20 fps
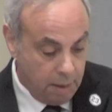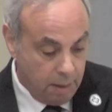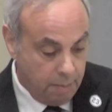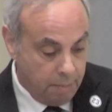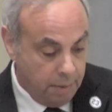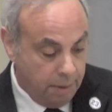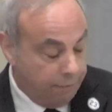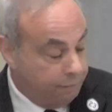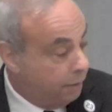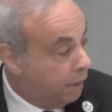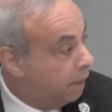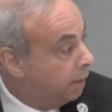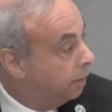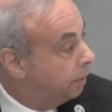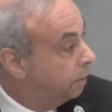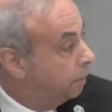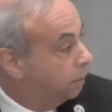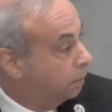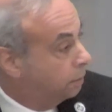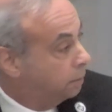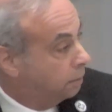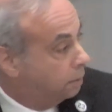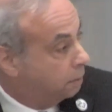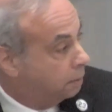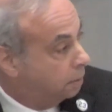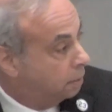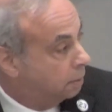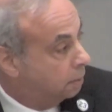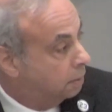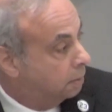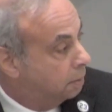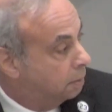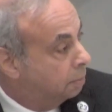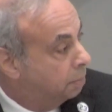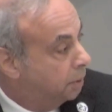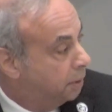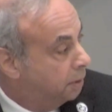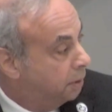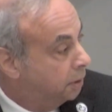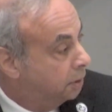But Father,
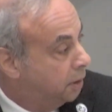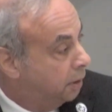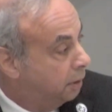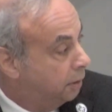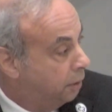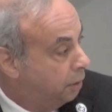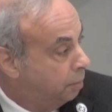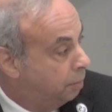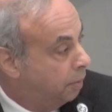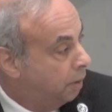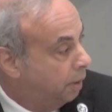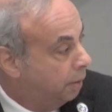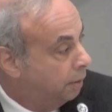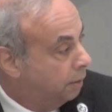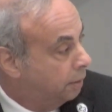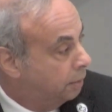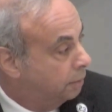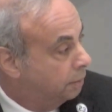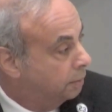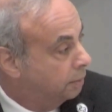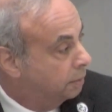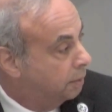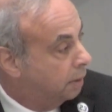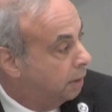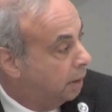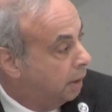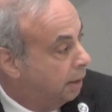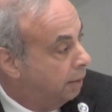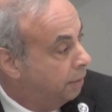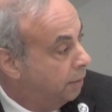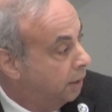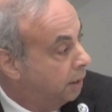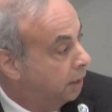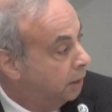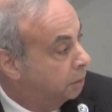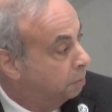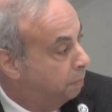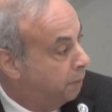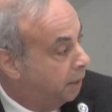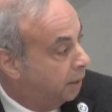please tell your brother, I think
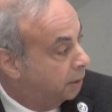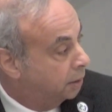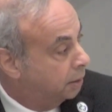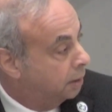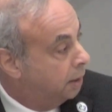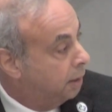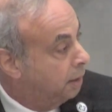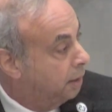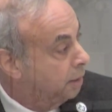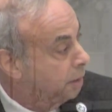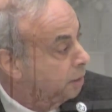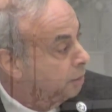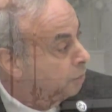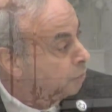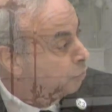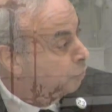it's best he didn't